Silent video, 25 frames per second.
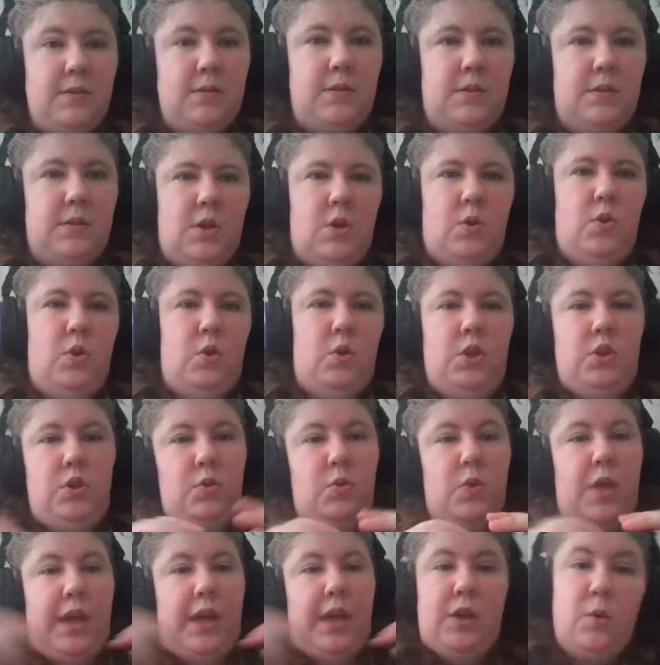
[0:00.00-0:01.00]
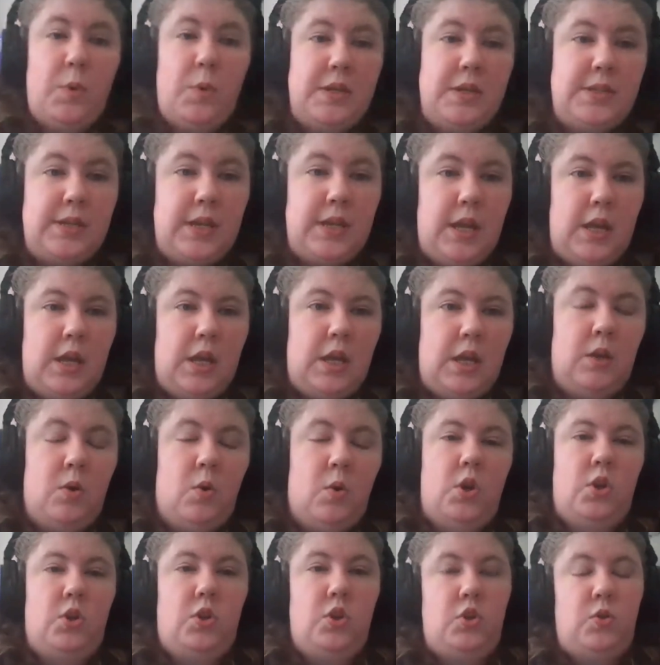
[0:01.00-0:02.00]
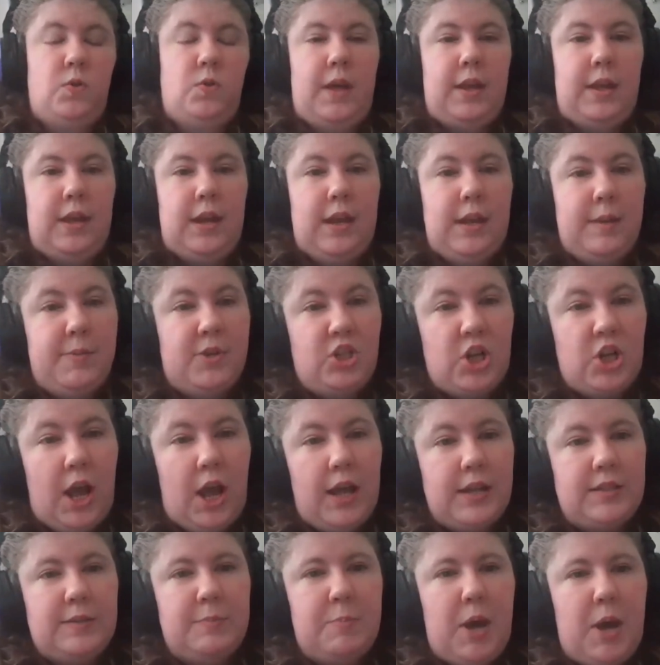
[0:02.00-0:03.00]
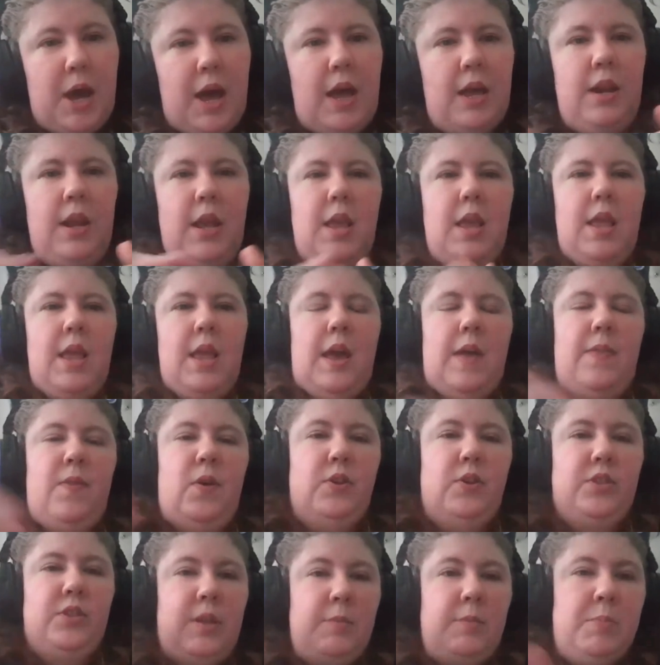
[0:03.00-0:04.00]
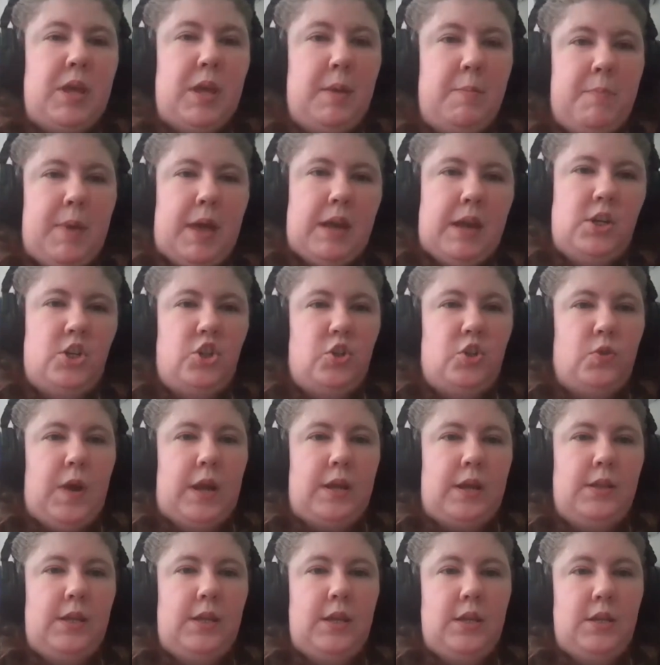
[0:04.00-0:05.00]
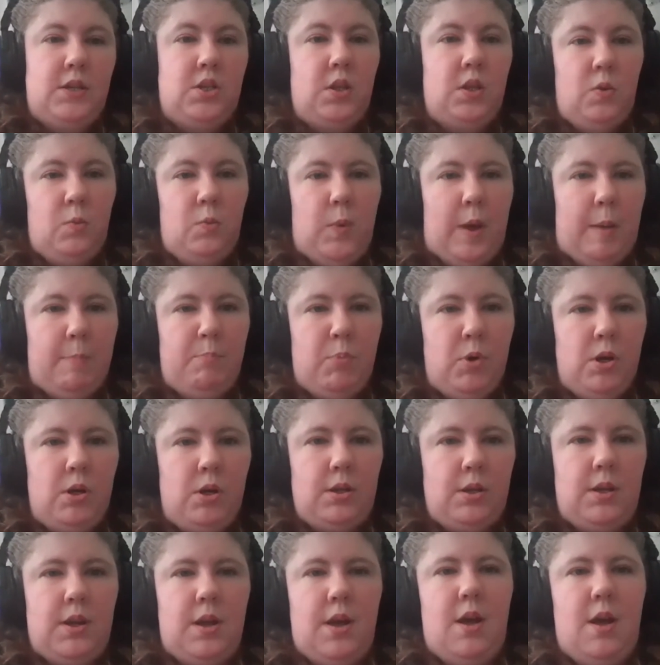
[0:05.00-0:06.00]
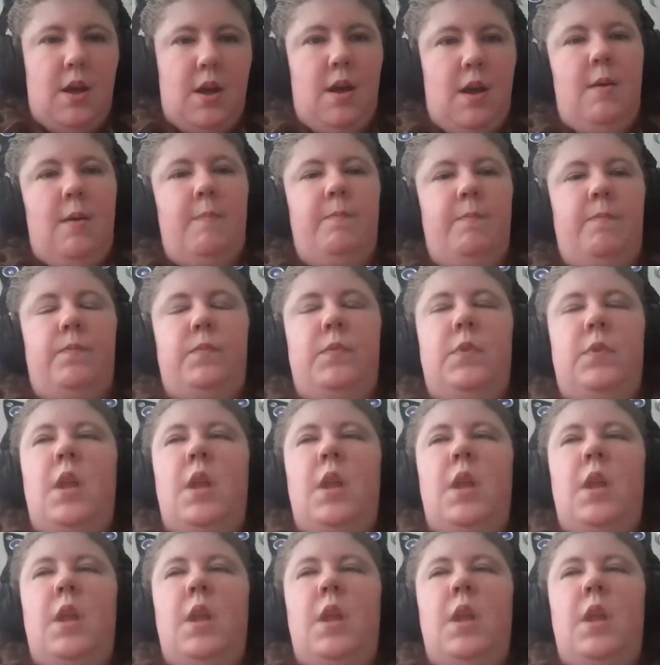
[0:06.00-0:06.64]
So, you could do like quizzing or you could do like an image hotspot, and those can be embedded directly into the web book. Um,